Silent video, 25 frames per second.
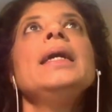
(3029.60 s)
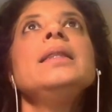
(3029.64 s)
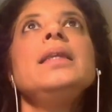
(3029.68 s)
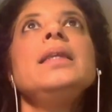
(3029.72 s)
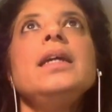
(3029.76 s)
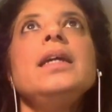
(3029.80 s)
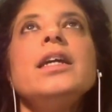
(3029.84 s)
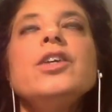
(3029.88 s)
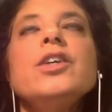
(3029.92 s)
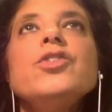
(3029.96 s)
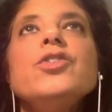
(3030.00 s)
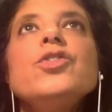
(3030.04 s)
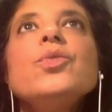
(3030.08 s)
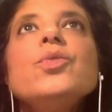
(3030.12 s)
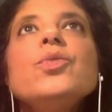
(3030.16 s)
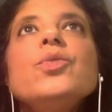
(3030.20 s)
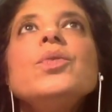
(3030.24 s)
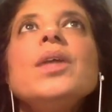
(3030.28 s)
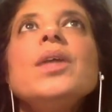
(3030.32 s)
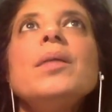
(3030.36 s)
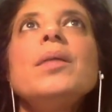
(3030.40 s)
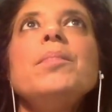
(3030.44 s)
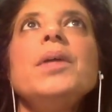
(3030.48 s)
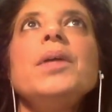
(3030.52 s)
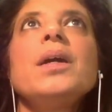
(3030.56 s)
The issue
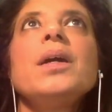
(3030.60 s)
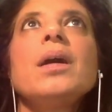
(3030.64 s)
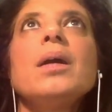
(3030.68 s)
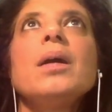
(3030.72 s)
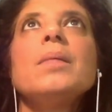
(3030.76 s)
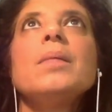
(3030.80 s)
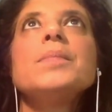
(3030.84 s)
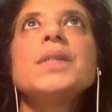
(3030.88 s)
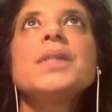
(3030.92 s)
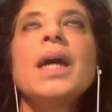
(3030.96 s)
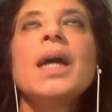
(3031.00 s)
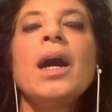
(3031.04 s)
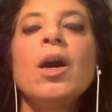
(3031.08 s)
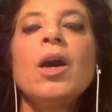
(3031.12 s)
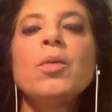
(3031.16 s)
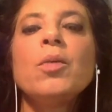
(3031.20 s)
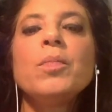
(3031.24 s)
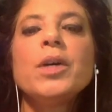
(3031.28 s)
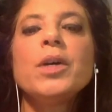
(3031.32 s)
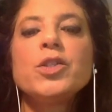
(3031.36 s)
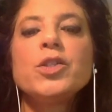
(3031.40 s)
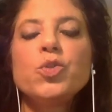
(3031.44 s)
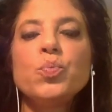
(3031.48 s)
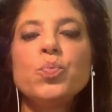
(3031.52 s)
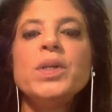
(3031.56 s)
then becomes how
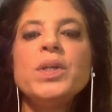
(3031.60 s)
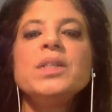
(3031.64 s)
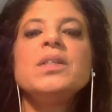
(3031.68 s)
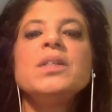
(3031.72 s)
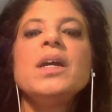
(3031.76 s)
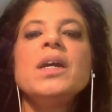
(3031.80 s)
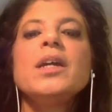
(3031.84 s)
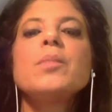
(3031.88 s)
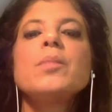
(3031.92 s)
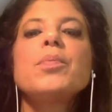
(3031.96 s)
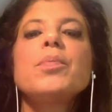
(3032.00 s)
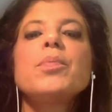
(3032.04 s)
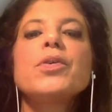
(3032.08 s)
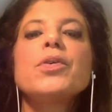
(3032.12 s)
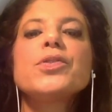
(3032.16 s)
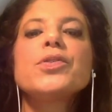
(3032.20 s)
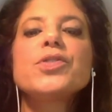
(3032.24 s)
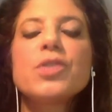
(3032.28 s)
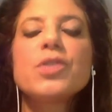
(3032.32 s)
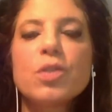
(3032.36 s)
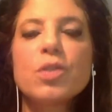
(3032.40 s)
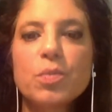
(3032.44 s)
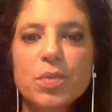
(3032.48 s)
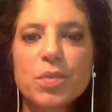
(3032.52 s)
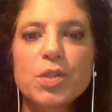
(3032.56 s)
much we take
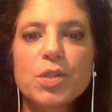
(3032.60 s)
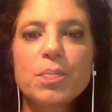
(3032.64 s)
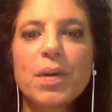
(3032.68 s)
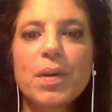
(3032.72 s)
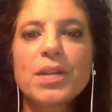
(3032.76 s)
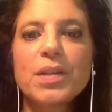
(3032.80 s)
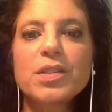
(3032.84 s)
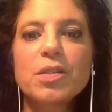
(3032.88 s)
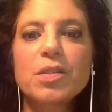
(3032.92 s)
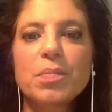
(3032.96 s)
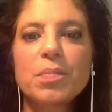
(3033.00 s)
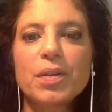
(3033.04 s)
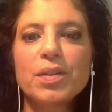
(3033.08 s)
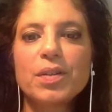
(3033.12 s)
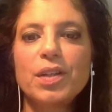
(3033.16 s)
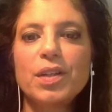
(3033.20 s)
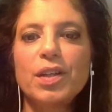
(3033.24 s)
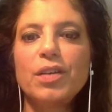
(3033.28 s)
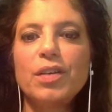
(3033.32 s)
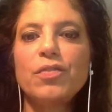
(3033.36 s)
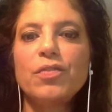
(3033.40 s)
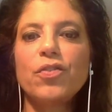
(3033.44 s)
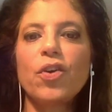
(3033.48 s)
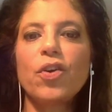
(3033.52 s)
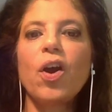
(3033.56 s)
personal
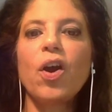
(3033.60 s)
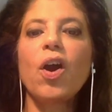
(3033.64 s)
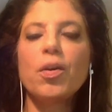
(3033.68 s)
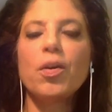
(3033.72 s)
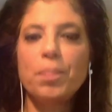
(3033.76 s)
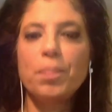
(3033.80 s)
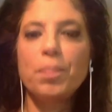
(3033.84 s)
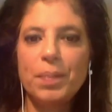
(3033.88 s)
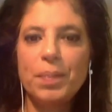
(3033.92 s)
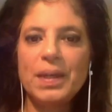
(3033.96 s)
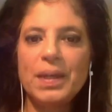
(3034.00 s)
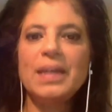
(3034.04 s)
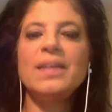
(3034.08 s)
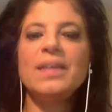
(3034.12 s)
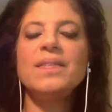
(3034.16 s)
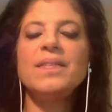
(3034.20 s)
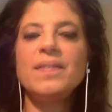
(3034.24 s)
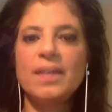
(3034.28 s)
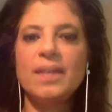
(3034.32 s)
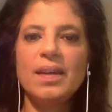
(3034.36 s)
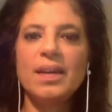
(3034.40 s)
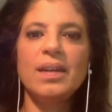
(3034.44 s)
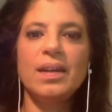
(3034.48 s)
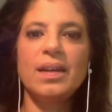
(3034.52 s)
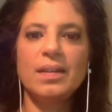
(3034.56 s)
responsibility for our piece
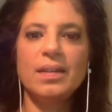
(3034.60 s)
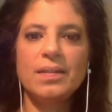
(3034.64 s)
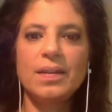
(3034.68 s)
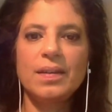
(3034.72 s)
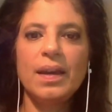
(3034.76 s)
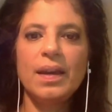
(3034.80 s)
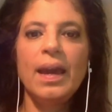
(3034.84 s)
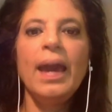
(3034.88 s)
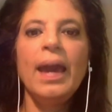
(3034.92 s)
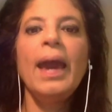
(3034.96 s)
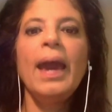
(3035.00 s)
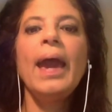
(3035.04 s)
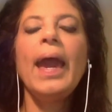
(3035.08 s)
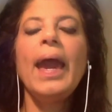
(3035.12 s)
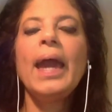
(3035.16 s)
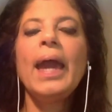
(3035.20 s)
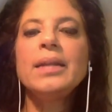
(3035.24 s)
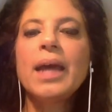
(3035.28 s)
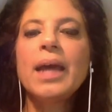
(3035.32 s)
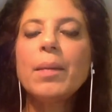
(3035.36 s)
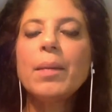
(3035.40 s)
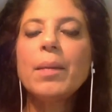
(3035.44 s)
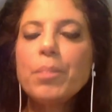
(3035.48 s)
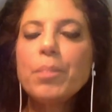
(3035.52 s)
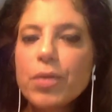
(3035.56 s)
in it.
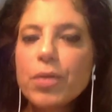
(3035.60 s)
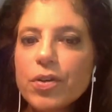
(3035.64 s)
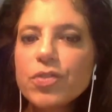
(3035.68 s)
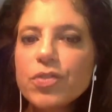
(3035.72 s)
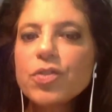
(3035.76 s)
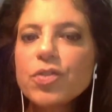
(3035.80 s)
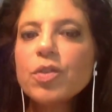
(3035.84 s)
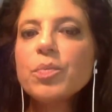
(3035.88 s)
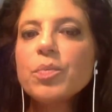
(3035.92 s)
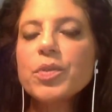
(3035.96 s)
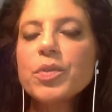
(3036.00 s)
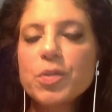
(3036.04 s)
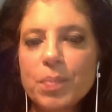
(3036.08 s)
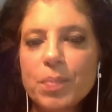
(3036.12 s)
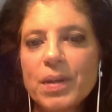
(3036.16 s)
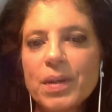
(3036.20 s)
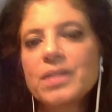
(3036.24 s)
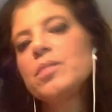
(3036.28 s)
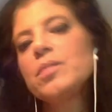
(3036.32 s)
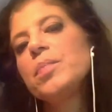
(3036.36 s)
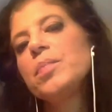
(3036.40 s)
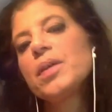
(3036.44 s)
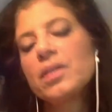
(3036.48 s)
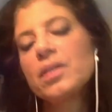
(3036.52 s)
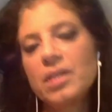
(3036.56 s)
And that personal
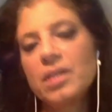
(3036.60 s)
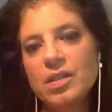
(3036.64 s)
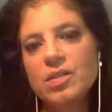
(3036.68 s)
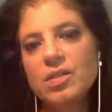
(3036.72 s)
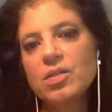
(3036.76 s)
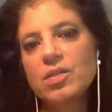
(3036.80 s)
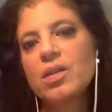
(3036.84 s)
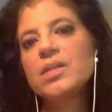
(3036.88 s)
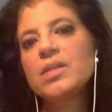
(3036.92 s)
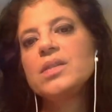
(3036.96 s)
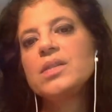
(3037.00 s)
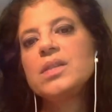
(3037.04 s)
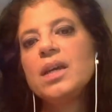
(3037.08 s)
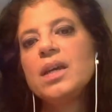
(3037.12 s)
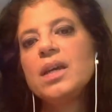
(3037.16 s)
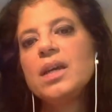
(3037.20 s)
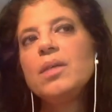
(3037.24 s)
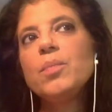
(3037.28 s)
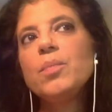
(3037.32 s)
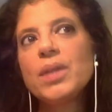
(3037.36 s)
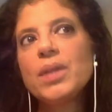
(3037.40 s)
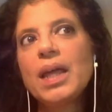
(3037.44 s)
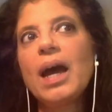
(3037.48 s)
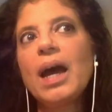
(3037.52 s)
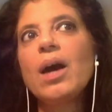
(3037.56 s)
responsibility starts
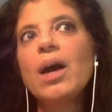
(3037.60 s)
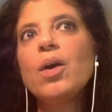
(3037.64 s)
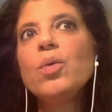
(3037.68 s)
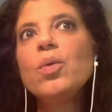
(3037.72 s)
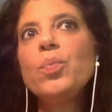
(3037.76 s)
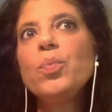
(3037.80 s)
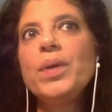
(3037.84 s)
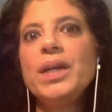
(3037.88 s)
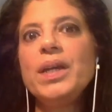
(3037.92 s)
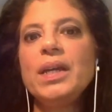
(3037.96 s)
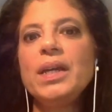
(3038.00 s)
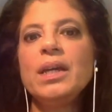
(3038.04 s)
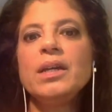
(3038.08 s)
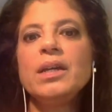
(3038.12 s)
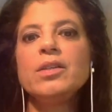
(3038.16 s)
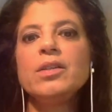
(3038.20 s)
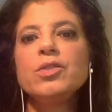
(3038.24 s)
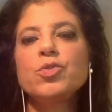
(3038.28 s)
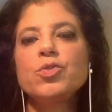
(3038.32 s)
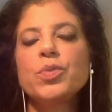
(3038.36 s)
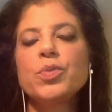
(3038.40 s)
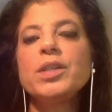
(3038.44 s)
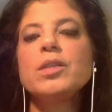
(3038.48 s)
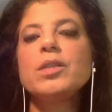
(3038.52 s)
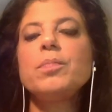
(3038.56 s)
same with how we
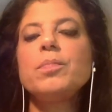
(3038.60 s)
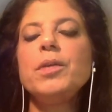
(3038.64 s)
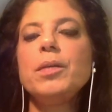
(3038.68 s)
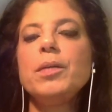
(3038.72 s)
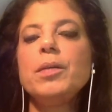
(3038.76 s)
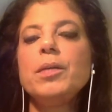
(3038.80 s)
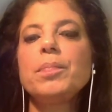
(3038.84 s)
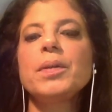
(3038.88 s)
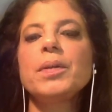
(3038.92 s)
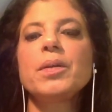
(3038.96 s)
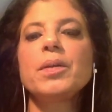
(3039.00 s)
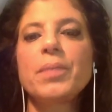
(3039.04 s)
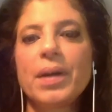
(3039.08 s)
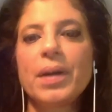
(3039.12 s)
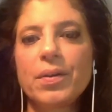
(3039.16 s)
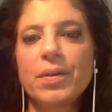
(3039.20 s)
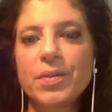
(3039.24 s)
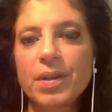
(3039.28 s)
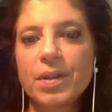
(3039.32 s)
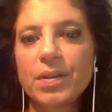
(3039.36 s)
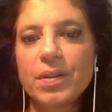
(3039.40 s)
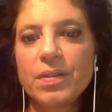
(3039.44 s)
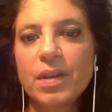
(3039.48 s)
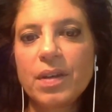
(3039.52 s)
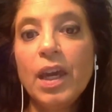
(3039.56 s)
treat the people around
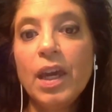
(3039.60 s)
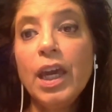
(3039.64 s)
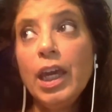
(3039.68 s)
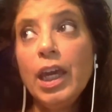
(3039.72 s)
us.